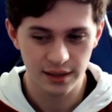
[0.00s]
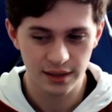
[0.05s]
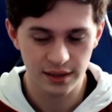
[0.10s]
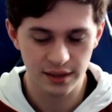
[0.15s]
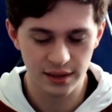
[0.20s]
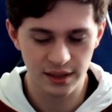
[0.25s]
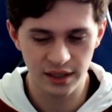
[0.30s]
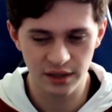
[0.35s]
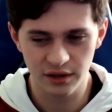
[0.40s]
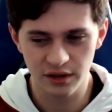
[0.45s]

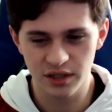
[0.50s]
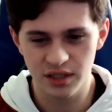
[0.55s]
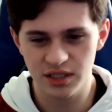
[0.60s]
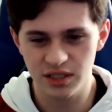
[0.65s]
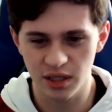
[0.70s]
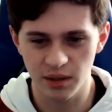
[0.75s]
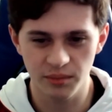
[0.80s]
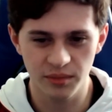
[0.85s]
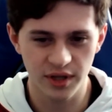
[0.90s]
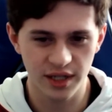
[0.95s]
there are
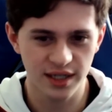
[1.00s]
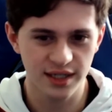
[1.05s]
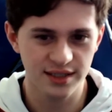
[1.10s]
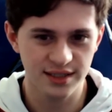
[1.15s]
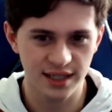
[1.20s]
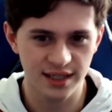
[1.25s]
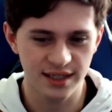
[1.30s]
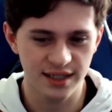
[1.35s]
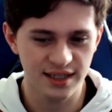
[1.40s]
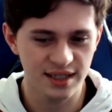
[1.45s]
some things
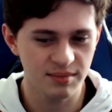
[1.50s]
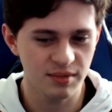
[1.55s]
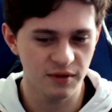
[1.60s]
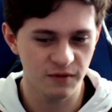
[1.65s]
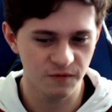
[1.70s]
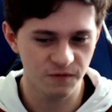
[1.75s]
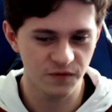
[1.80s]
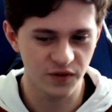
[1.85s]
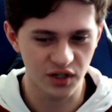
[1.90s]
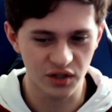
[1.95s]
that need to be
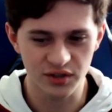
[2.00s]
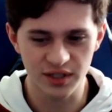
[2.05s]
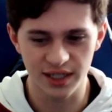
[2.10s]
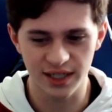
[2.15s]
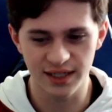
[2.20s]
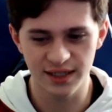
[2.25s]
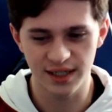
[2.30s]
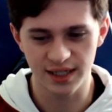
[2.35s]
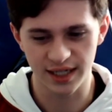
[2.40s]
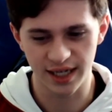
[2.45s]
filled
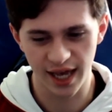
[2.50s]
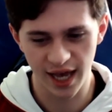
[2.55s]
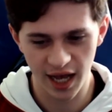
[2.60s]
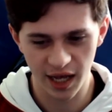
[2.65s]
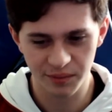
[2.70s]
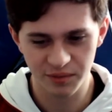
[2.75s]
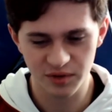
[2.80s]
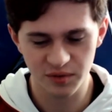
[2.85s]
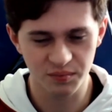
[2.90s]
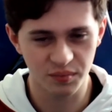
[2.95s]
in the
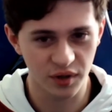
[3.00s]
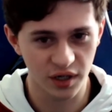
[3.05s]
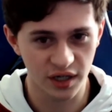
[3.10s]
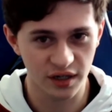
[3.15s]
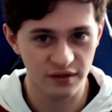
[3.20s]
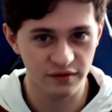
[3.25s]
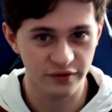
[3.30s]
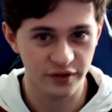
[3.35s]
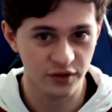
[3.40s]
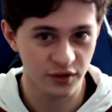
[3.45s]
gaps,
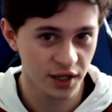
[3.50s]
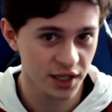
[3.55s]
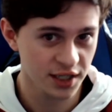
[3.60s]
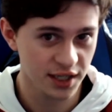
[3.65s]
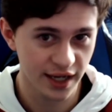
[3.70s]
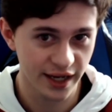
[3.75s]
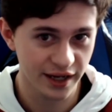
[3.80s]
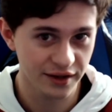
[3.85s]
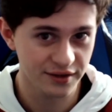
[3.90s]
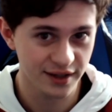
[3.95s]
but for right
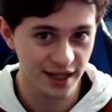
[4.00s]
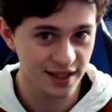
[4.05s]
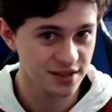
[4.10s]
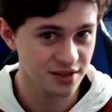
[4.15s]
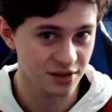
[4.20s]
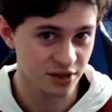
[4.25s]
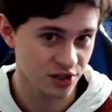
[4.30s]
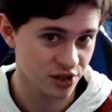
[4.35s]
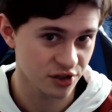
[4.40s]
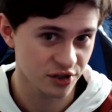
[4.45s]
now, that's
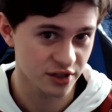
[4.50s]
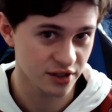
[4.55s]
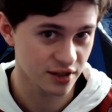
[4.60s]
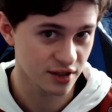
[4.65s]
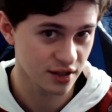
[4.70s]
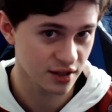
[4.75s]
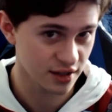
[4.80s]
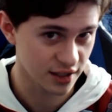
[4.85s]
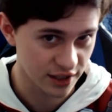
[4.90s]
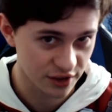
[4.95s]
the current
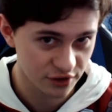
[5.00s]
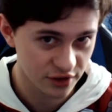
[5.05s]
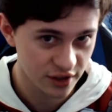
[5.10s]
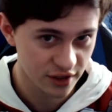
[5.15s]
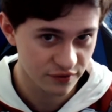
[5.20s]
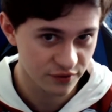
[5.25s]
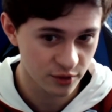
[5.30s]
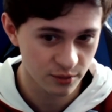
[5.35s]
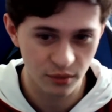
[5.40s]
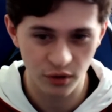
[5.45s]
theory
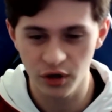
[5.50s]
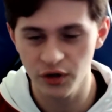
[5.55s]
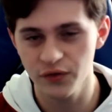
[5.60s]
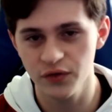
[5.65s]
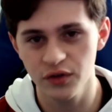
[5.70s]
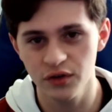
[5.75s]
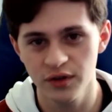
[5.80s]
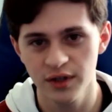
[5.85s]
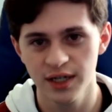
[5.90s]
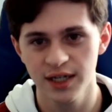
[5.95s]
for
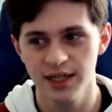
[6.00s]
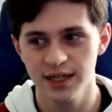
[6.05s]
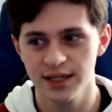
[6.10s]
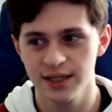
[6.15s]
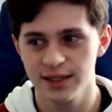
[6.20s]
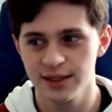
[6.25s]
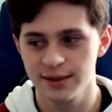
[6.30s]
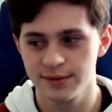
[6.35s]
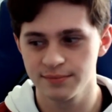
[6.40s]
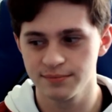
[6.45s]
Marvel.
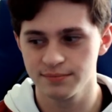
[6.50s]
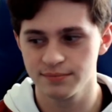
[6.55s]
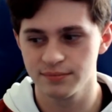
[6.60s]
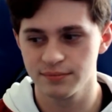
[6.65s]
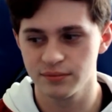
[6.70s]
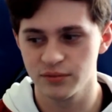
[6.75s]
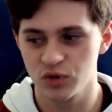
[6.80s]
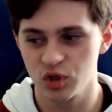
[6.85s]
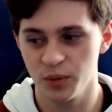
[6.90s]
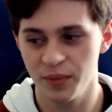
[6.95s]

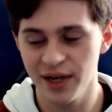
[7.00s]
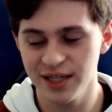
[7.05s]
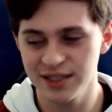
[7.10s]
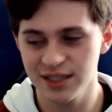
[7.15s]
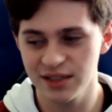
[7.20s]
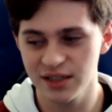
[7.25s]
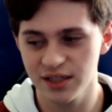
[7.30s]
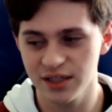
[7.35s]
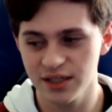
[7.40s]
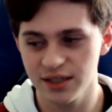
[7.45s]
So
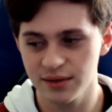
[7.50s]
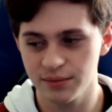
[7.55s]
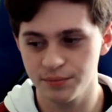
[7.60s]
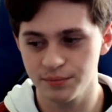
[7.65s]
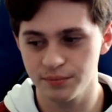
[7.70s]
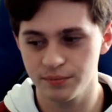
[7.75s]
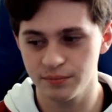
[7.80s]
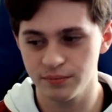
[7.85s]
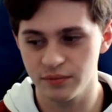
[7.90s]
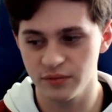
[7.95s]
basically,
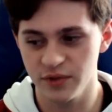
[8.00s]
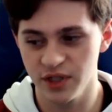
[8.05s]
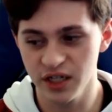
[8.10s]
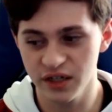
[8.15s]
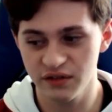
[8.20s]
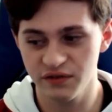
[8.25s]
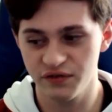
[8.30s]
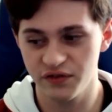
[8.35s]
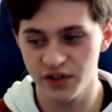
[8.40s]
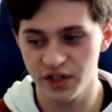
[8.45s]

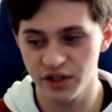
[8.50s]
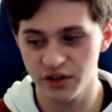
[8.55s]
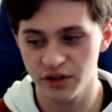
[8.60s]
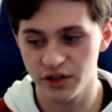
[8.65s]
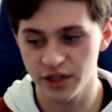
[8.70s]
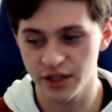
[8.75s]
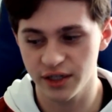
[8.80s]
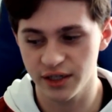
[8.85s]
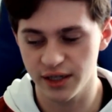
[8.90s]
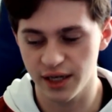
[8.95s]
Nick
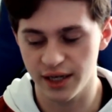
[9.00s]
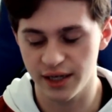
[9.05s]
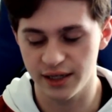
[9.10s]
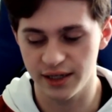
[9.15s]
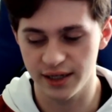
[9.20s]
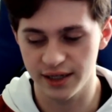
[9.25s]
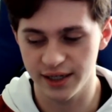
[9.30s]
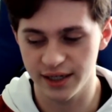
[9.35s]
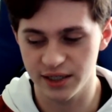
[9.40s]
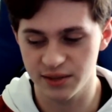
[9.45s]
Fury and
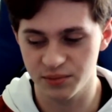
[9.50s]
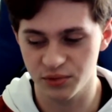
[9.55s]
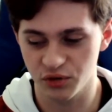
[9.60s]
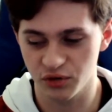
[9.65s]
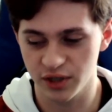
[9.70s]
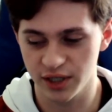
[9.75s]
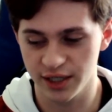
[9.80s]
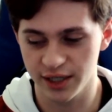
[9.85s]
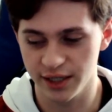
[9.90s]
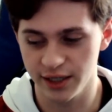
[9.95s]
I guess
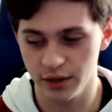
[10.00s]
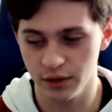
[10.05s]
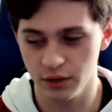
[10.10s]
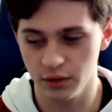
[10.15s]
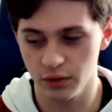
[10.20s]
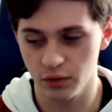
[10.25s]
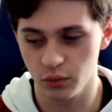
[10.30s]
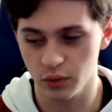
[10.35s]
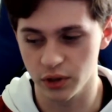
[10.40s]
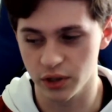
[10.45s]
Maria
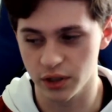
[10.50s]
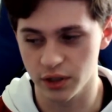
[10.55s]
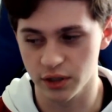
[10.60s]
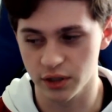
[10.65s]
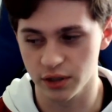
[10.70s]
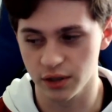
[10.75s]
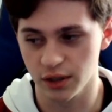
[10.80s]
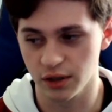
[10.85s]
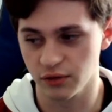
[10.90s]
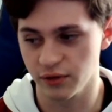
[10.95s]
Hill
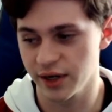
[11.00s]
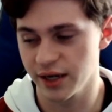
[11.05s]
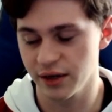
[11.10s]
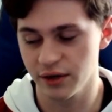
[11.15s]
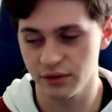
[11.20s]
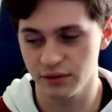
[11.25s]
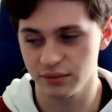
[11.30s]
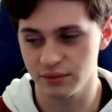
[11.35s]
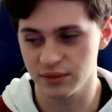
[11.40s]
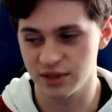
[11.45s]
were
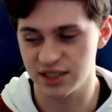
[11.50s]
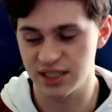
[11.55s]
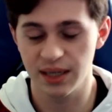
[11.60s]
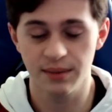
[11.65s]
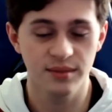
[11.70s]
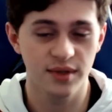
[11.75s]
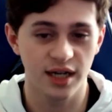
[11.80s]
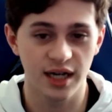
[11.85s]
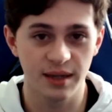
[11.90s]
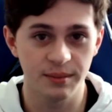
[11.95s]
around the
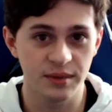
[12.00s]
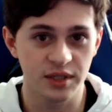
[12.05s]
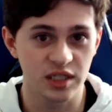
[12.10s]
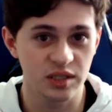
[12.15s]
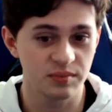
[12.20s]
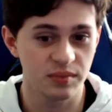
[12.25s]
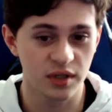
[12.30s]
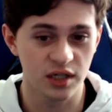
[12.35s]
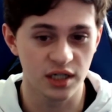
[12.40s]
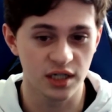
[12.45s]
same time
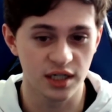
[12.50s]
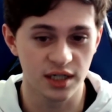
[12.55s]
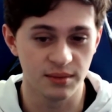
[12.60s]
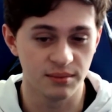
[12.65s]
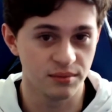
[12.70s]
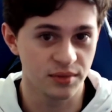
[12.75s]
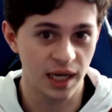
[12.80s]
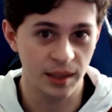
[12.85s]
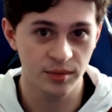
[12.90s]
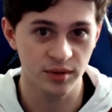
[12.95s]
as
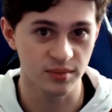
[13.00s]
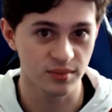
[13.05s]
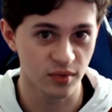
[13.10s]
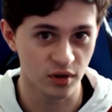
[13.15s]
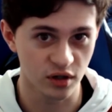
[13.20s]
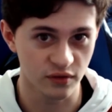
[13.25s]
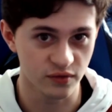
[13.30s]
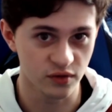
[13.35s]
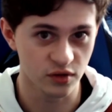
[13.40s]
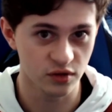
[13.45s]
um, Captain
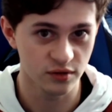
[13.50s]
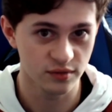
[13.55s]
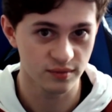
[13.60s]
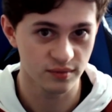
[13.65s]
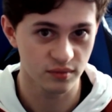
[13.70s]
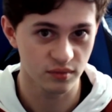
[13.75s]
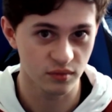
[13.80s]
Marvel,